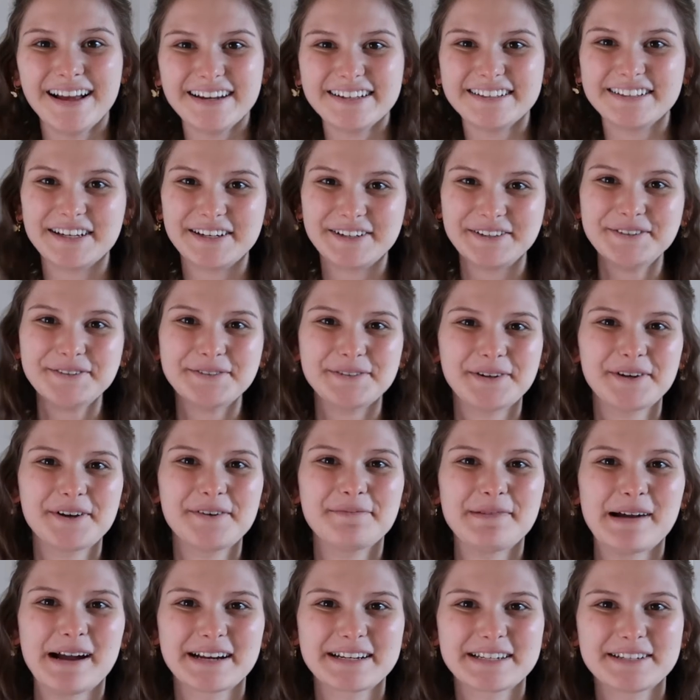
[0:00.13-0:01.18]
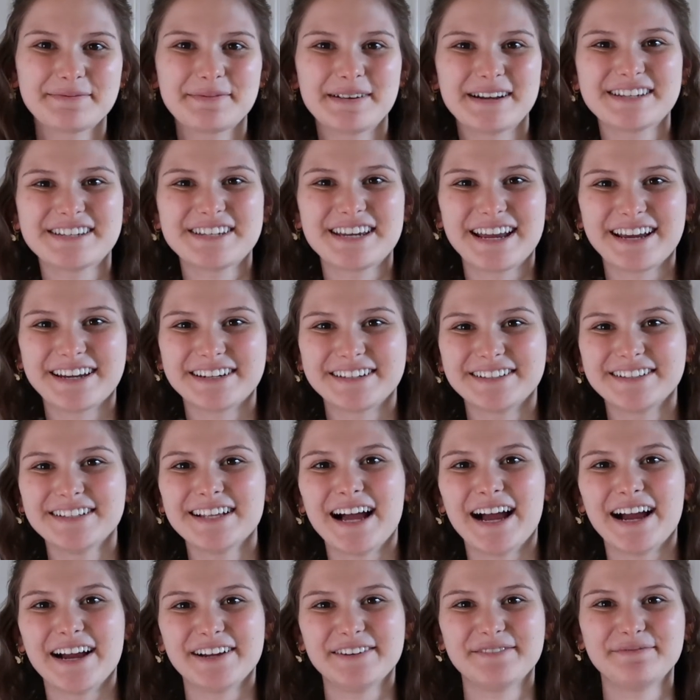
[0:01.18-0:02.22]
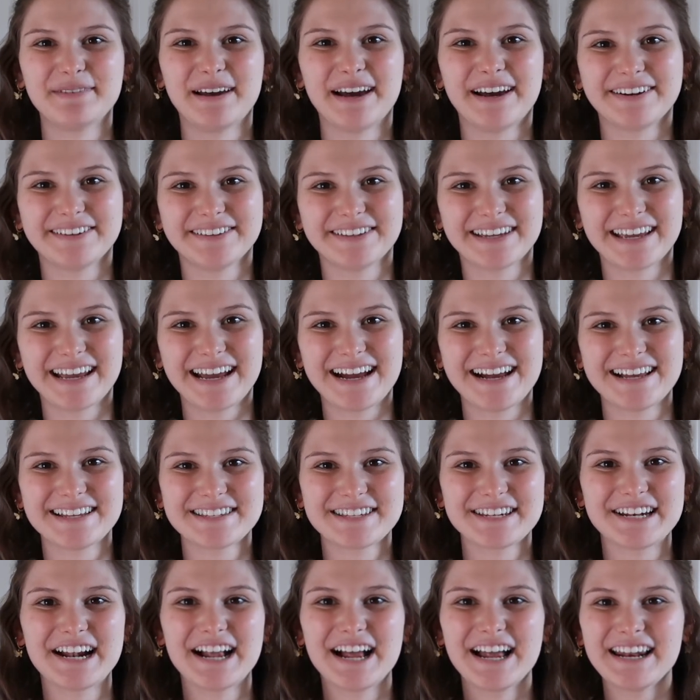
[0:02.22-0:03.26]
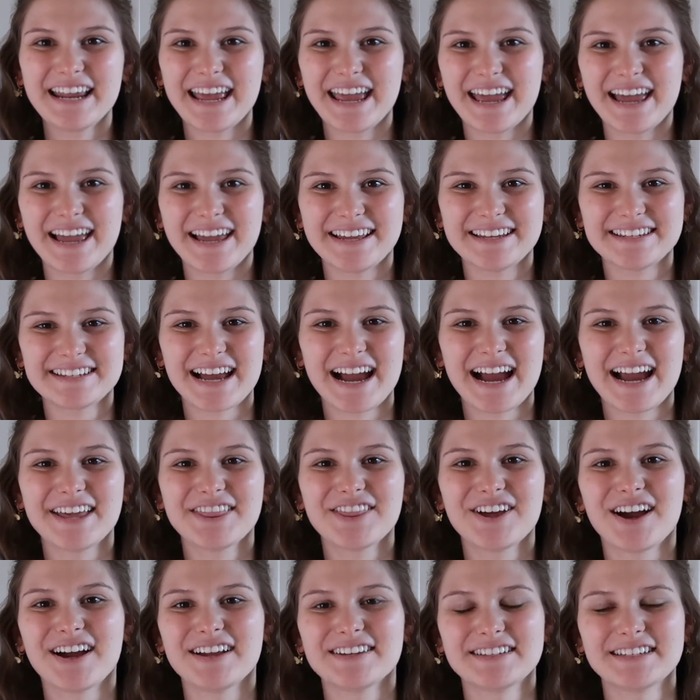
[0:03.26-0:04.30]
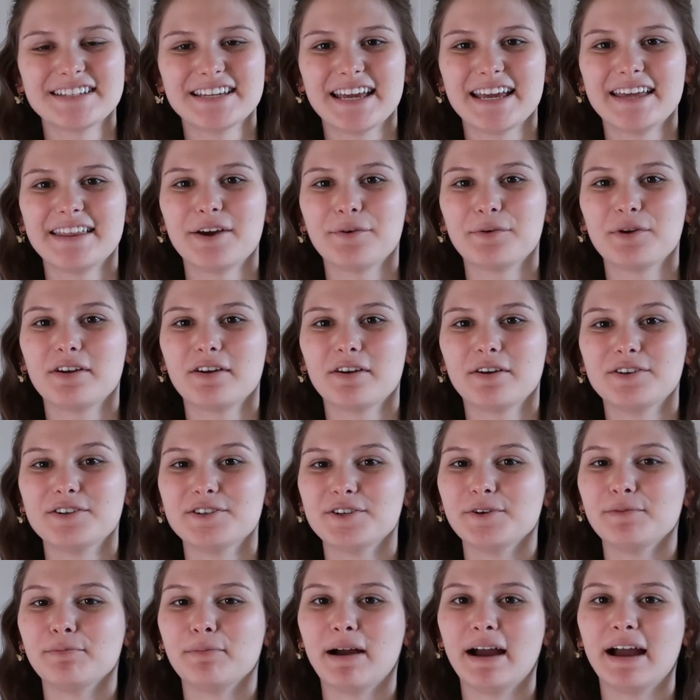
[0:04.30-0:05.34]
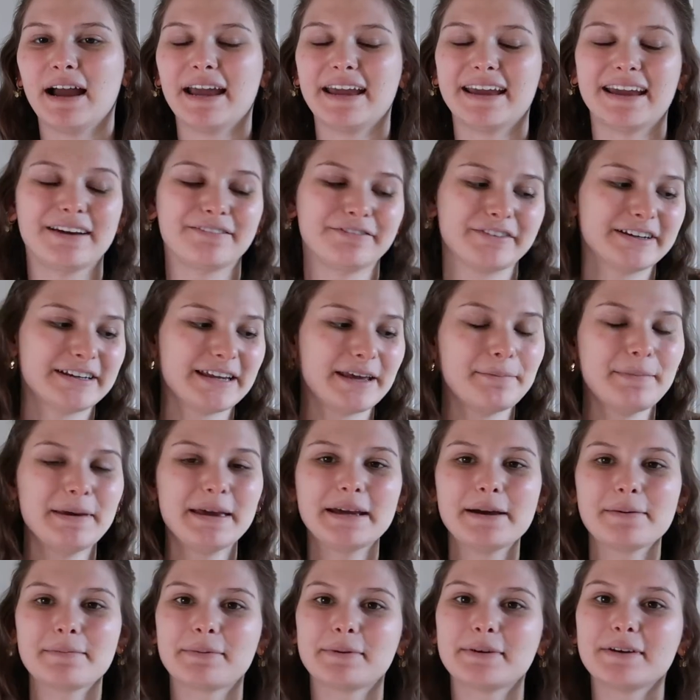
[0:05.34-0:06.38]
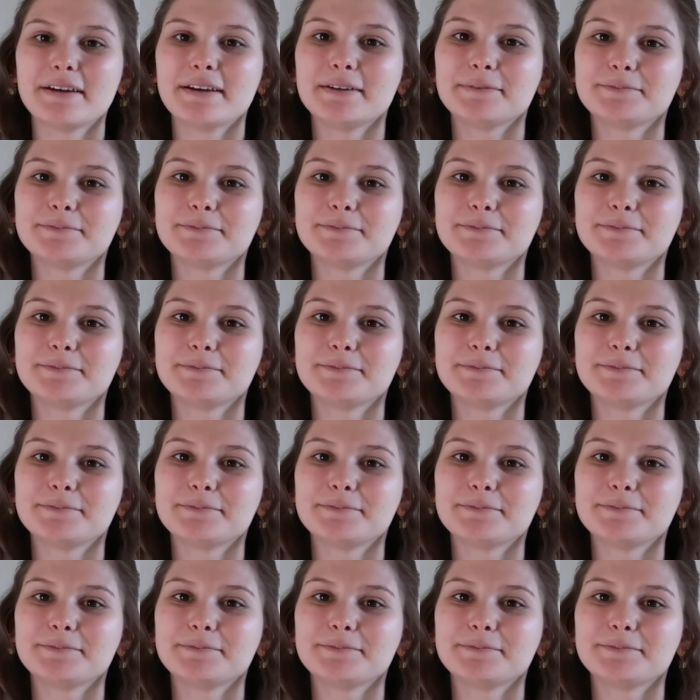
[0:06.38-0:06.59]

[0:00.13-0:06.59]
Hello, welcome back to my channel. I'm Madeline.Castanon, and I thought today that we could do my everyday makeup.